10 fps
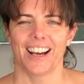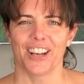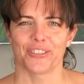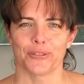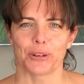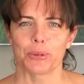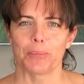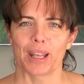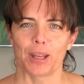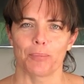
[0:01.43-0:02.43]
Hi everyone, we're
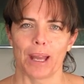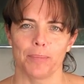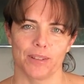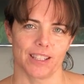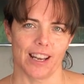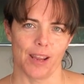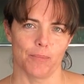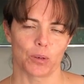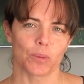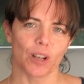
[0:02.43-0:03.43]
making paper today,
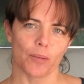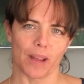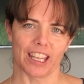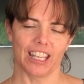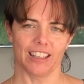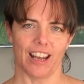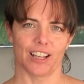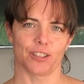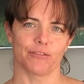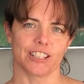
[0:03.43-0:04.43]
but we are making it
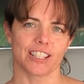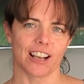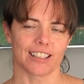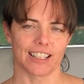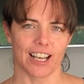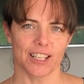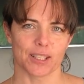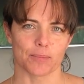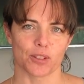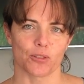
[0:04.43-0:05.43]
out of recycling
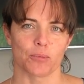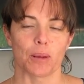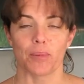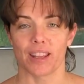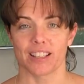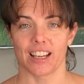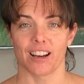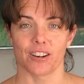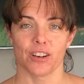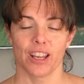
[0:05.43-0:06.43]
items. So remember, that's
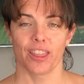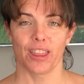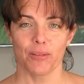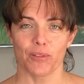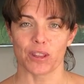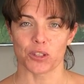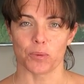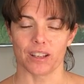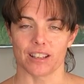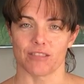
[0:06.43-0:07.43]
our theme for this
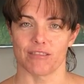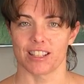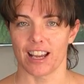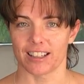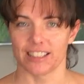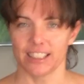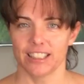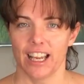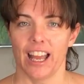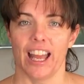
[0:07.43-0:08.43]
week is
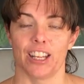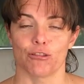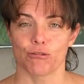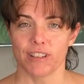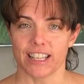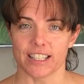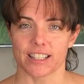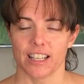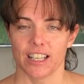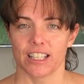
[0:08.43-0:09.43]
recycling and trees.
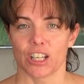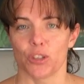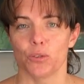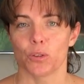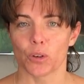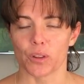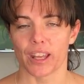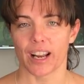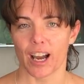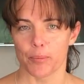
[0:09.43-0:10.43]
Now you know
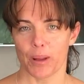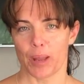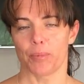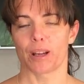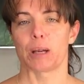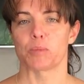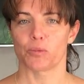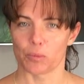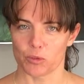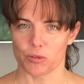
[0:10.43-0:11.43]
that our paper comes
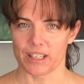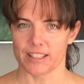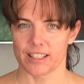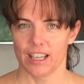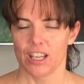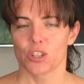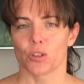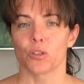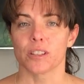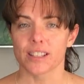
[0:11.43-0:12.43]
from trees.
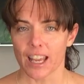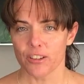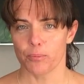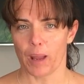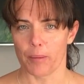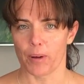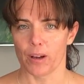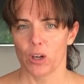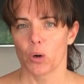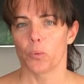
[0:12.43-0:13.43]
So to save paper,
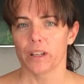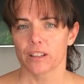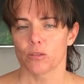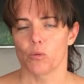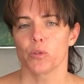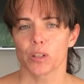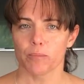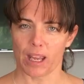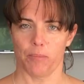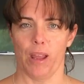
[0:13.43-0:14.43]
we can also
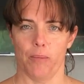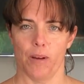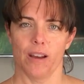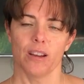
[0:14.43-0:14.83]
make paper